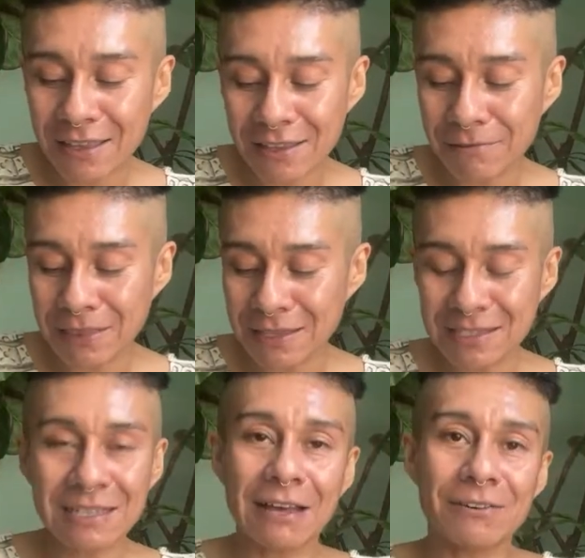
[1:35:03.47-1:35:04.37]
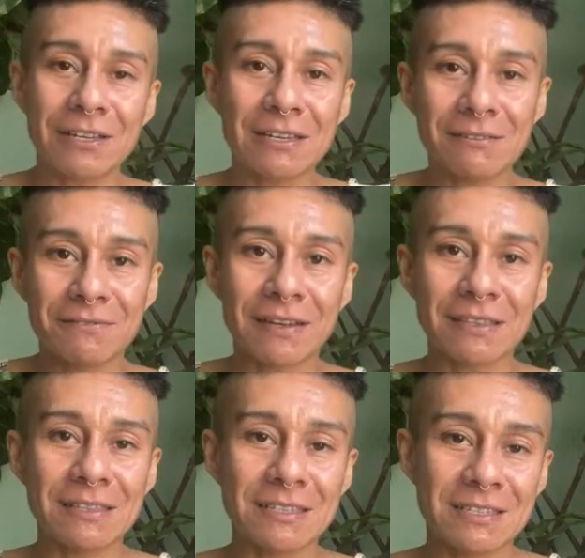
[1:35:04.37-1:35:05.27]
like when it's cloudy and
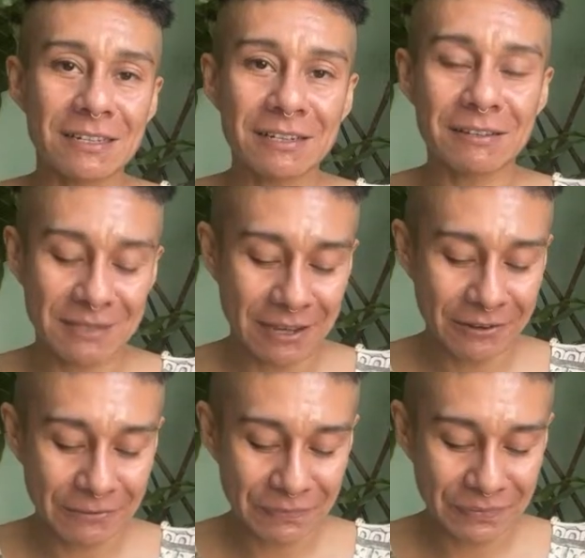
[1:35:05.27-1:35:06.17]
finally the sun comes out.